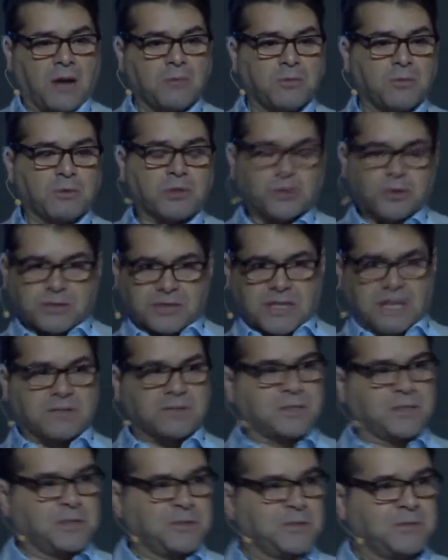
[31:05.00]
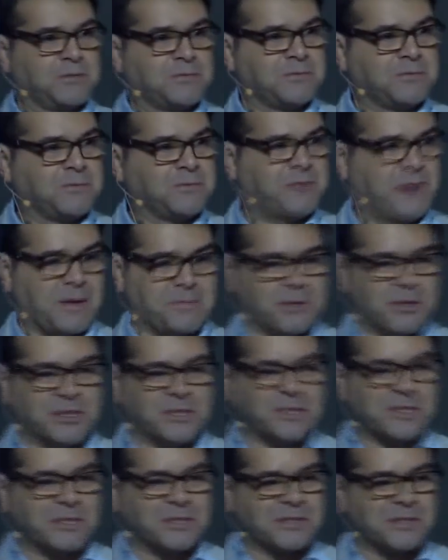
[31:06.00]
Which all sounds
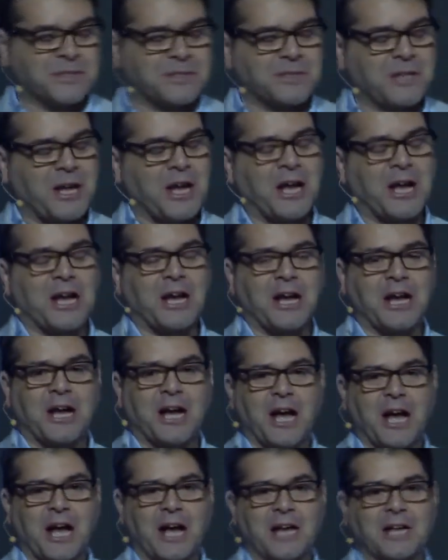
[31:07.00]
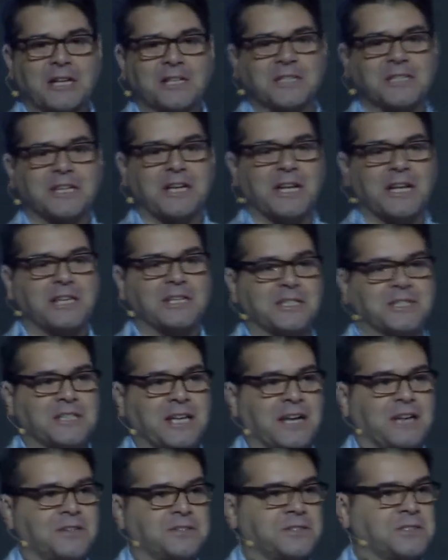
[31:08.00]
fabulous. And it
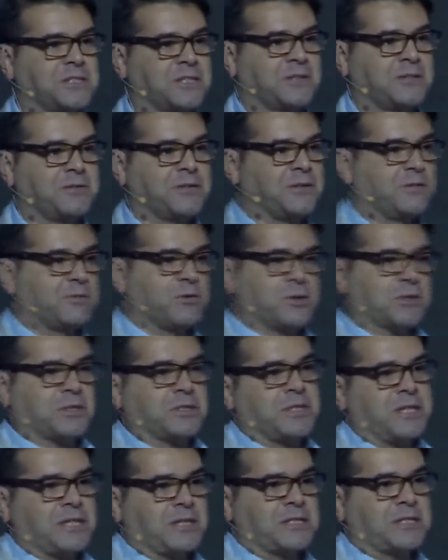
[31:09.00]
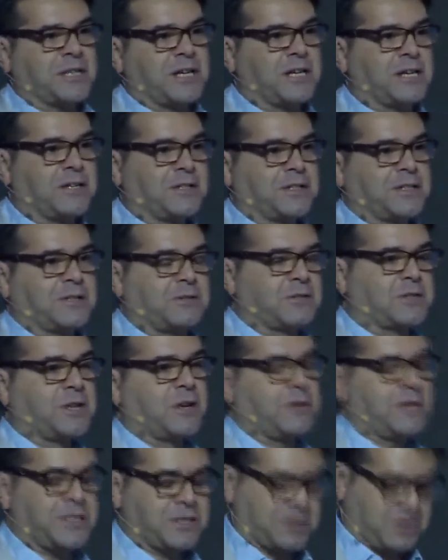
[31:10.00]
sounds as if you watch this that there was
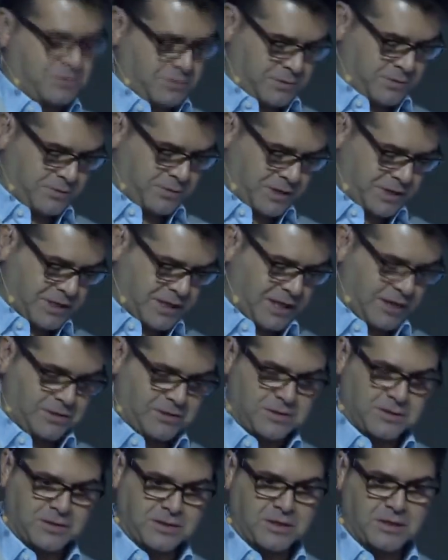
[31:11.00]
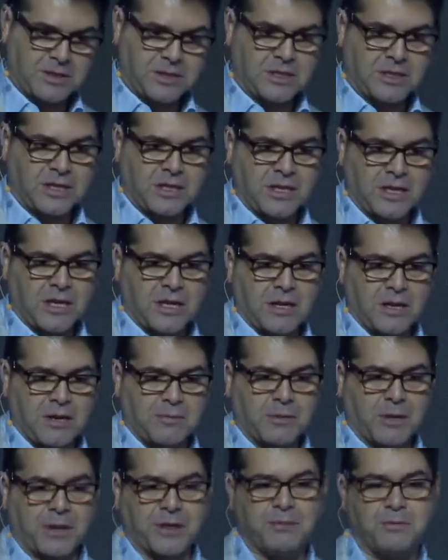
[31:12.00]
no issues with retail.
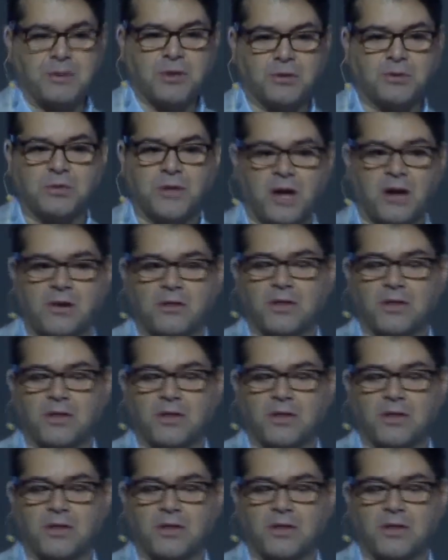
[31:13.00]
But I think we all know